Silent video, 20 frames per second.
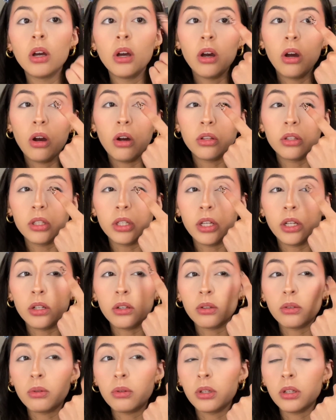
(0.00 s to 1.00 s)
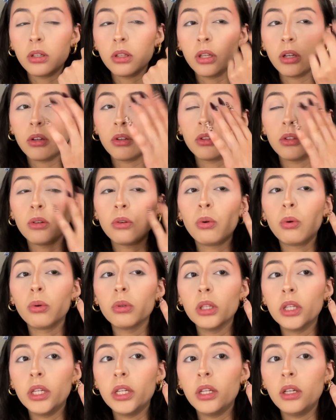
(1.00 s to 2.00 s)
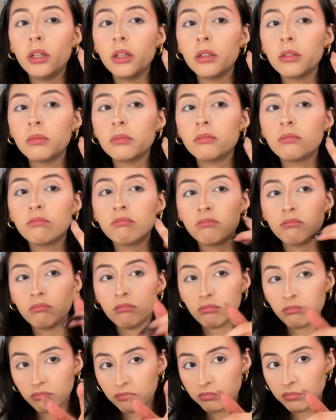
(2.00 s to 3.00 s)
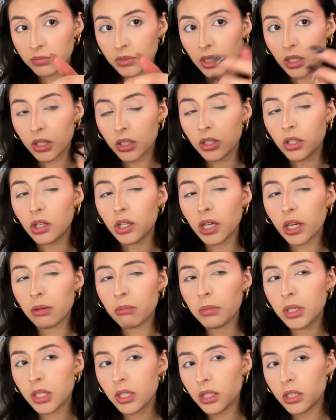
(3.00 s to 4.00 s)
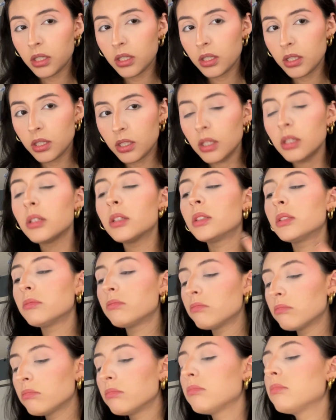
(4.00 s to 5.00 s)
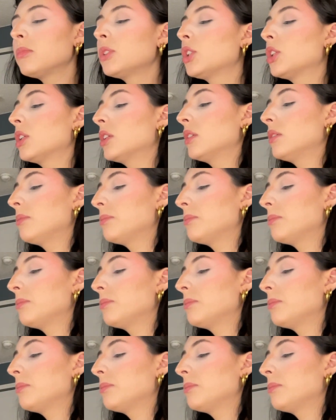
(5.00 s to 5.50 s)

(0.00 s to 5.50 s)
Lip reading: on the inner corner, like on the whole lid. Y'all get me? Good.